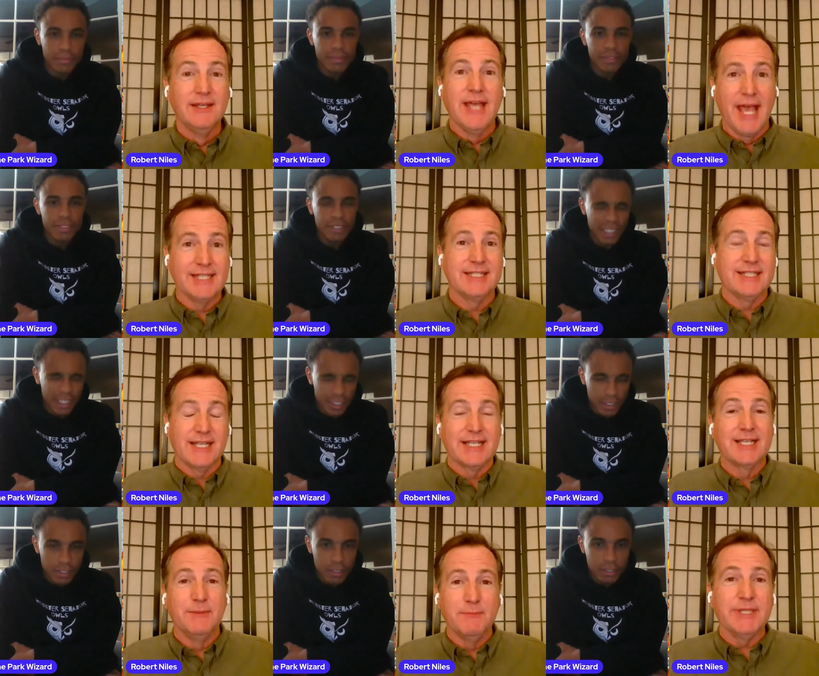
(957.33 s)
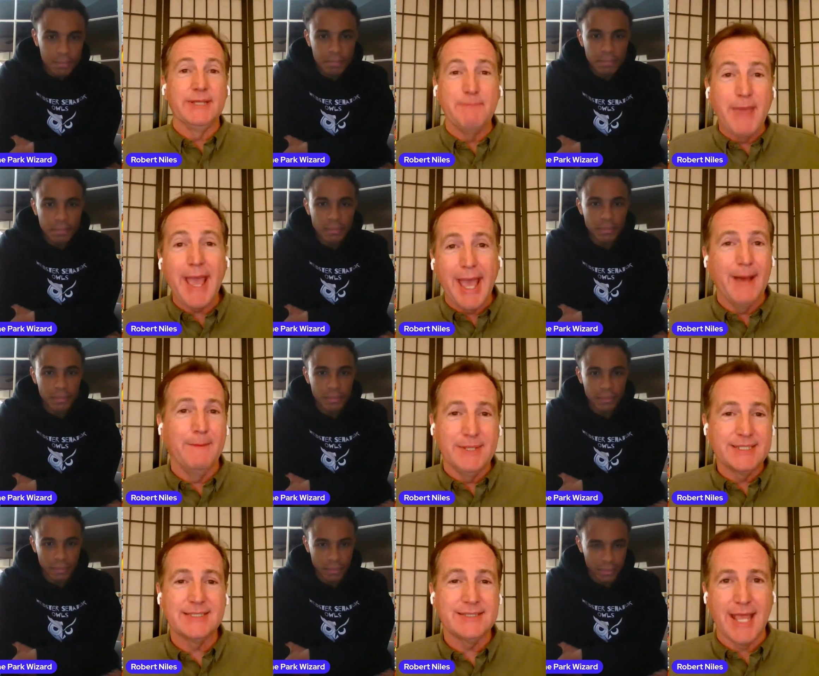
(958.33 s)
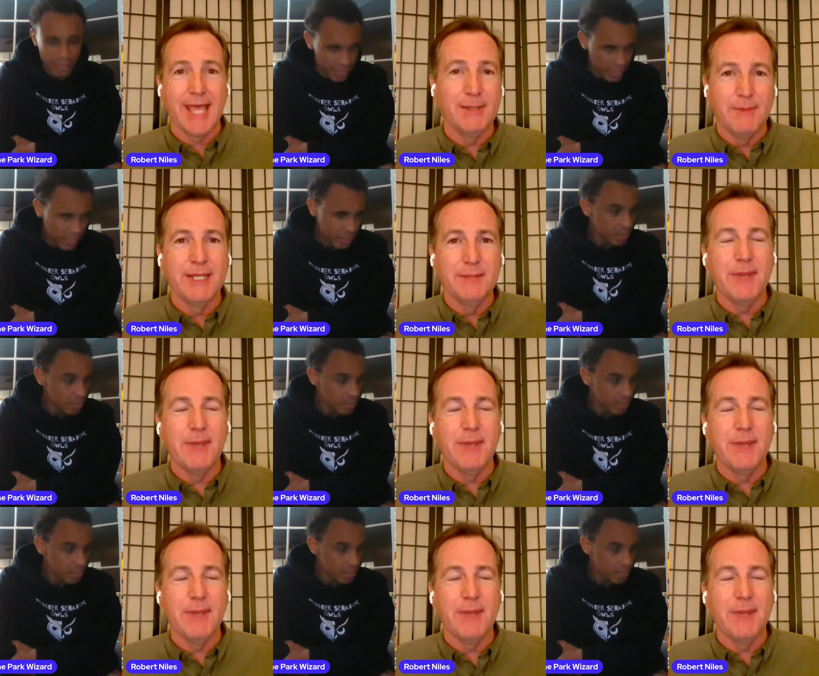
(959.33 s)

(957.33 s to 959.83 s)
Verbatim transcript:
Speaker 1: as I said, complete mayhem. It's animated